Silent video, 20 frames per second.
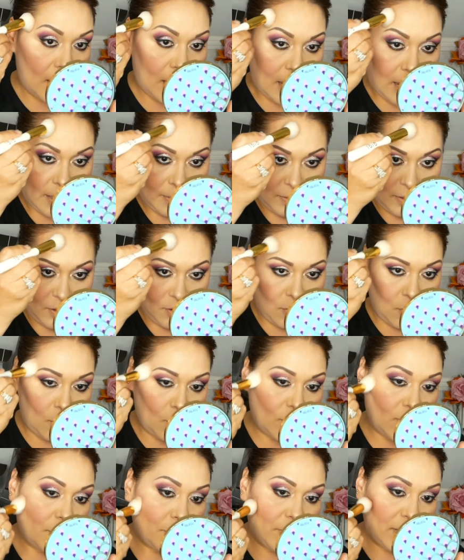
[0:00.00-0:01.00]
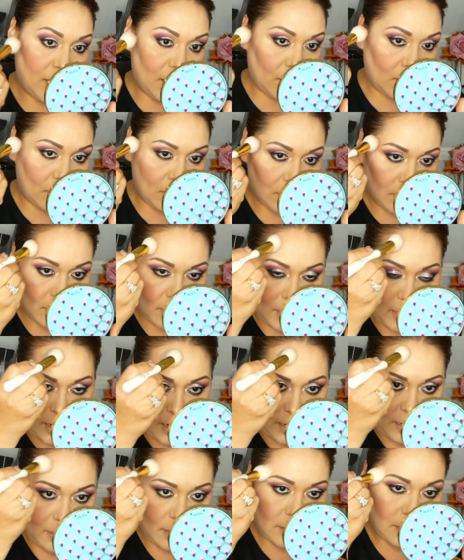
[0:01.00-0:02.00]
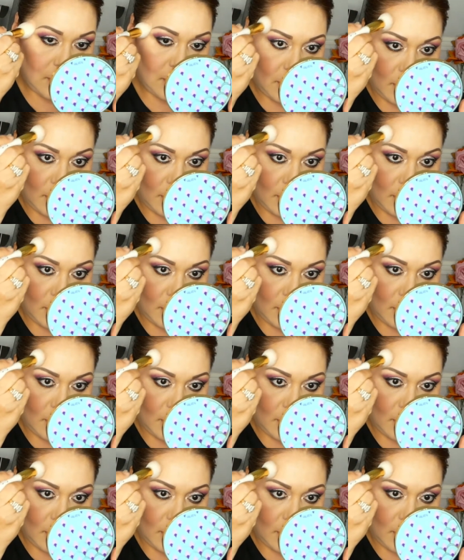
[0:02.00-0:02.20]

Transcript: and then you go up here, okay?